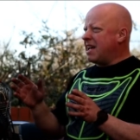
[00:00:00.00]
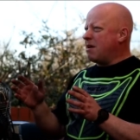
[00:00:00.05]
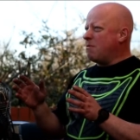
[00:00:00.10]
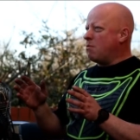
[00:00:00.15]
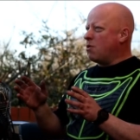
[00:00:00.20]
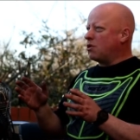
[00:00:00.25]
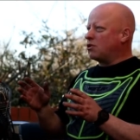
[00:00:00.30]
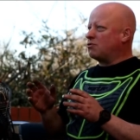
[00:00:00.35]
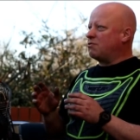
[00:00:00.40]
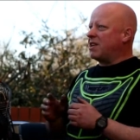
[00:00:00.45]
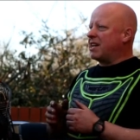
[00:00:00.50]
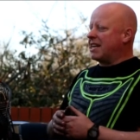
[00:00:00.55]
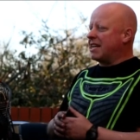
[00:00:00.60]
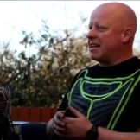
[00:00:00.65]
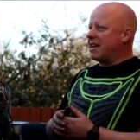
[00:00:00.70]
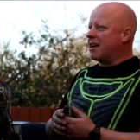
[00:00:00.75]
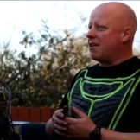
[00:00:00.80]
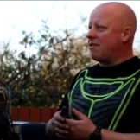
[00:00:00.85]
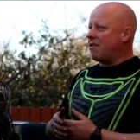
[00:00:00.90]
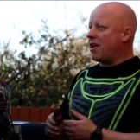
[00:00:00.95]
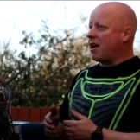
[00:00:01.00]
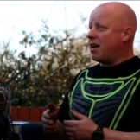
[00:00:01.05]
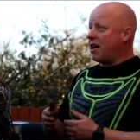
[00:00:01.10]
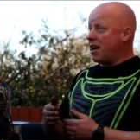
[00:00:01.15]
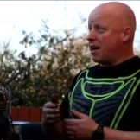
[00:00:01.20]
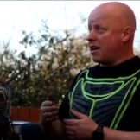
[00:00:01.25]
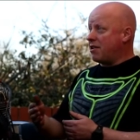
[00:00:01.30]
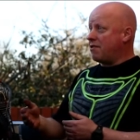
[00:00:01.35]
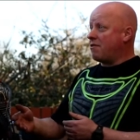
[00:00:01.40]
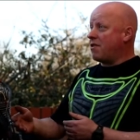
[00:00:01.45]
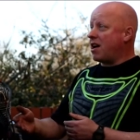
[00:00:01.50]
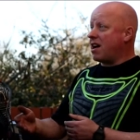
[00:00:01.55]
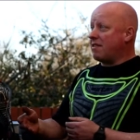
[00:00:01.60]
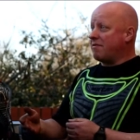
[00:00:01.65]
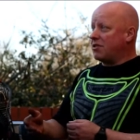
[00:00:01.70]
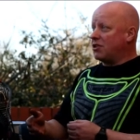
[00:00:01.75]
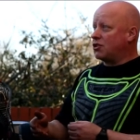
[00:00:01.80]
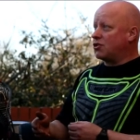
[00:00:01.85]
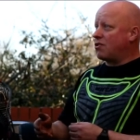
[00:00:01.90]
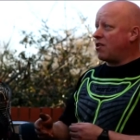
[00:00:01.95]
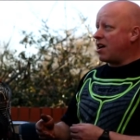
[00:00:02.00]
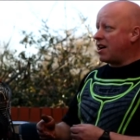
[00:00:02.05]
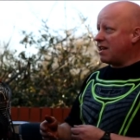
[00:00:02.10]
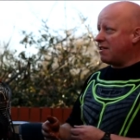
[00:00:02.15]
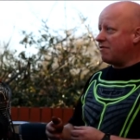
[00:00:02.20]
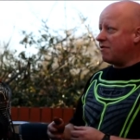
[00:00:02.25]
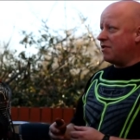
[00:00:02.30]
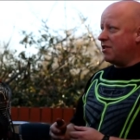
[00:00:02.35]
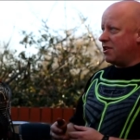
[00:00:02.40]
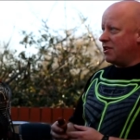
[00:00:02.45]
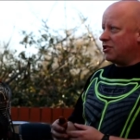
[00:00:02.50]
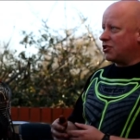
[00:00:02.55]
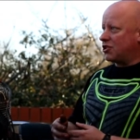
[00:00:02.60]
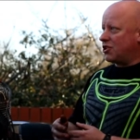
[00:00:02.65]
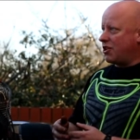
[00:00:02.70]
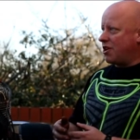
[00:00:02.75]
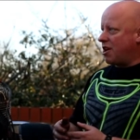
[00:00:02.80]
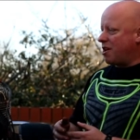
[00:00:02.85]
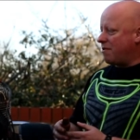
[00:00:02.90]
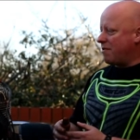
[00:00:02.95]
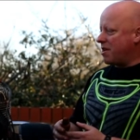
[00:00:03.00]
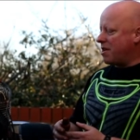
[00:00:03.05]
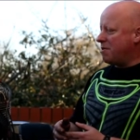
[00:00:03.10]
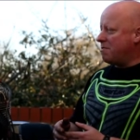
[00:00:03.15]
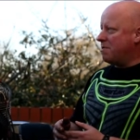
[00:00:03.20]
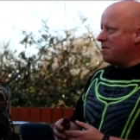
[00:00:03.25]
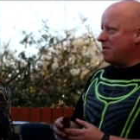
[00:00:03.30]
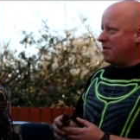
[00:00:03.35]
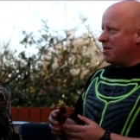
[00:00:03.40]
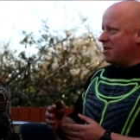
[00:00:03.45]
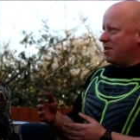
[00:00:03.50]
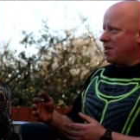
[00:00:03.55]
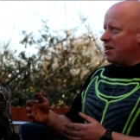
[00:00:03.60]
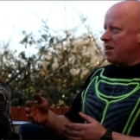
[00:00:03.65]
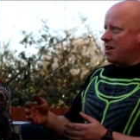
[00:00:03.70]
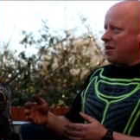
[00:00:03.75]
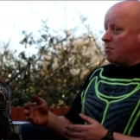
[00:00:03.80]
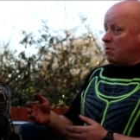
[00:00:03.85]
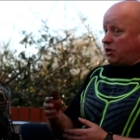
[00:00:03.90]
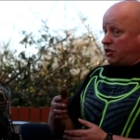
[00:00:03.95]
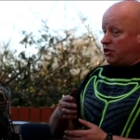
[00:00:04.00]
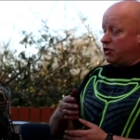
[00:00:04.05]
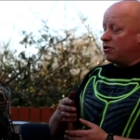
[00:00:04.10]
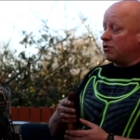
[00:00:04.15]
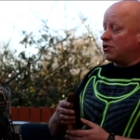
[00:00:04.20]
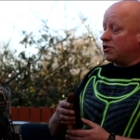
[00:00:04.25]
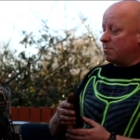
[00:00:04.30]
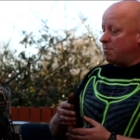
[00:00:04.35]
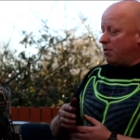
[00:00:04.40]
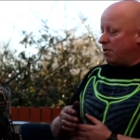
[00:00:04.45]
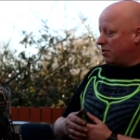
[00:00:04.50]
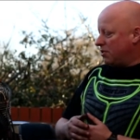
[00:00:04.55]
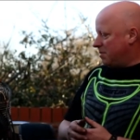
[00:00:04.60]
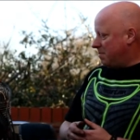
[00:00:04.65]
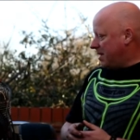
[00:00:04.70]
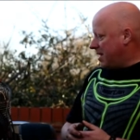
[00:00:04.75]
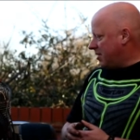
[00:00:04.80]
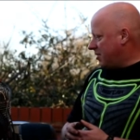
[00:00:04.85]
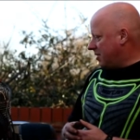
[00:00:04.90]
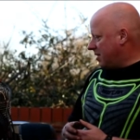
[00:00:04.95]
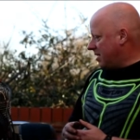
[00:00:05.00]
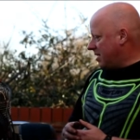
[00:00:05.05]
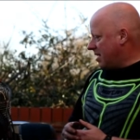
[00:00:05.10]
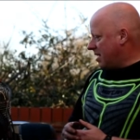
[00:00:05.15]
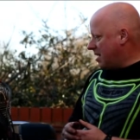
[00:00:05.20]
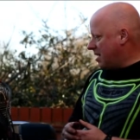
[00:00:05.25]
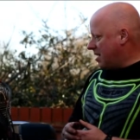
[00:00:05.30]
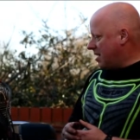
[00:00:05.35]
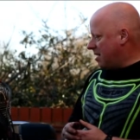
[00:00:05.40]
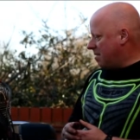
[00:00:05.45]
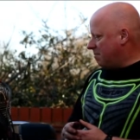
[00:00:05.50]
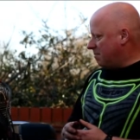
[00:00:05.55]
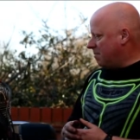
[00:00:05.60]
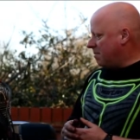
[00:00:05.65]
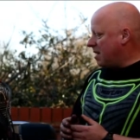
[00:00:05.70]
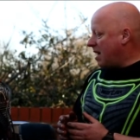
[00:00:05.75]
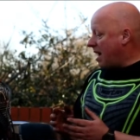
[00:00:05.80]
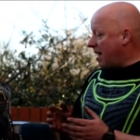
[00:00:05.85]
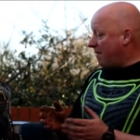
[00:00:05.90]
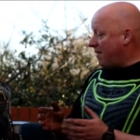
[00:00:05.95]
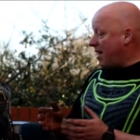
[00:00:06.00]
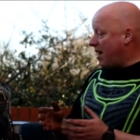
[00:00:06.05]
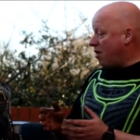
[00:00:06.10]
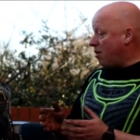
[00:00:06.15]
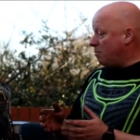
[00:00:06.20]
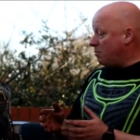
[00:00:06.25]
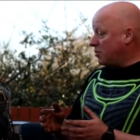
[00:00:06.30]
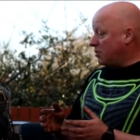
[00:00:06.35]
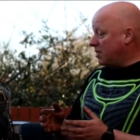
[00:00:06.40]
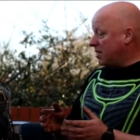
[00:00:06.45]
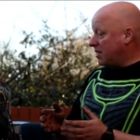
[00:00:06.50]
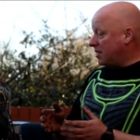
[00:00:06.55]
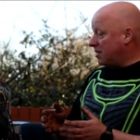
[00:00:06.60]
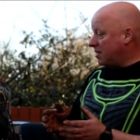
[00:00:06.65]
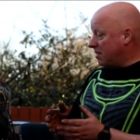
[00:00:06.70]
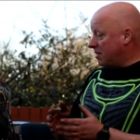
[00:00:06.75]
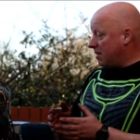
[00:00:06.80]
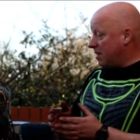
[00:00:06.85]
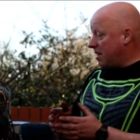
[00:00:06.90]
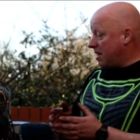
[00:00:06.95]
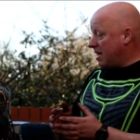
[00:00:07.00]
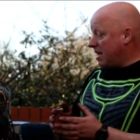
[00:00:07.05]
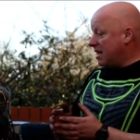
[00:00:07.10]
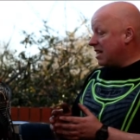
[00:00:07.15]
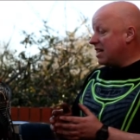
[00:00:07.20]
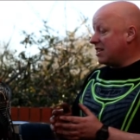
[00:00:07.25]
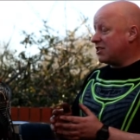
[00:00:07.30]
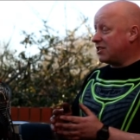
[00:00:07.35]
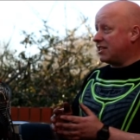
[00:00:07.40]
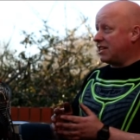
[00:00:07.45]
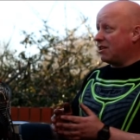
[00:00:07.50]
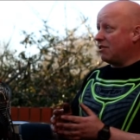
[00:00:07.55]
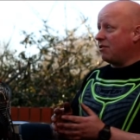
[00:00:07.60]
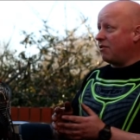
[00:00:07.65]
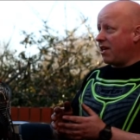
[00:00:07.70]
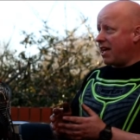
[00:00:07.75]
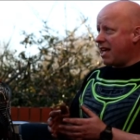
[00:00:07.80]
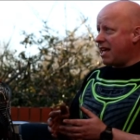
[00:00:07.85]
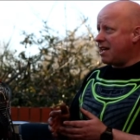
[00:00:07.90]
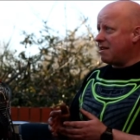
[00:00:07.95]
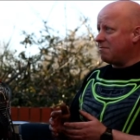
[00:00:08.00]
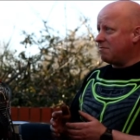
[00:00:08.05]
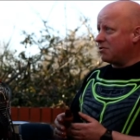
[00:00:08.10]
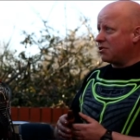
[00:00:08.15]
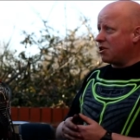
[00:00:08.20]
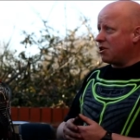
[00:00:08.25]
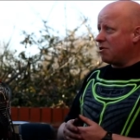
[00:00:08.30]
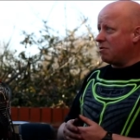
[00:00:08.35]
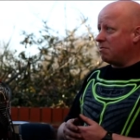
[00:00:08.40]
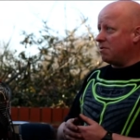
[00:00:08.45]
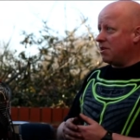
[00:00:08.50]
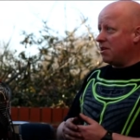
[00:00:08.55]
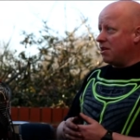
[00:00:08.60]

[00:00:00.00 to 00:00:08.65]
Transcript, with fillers: it was really an, ar an arrive and drive mm -hmm. scenario uh, with John supporting me actually, mm. um, and that option is is still there. So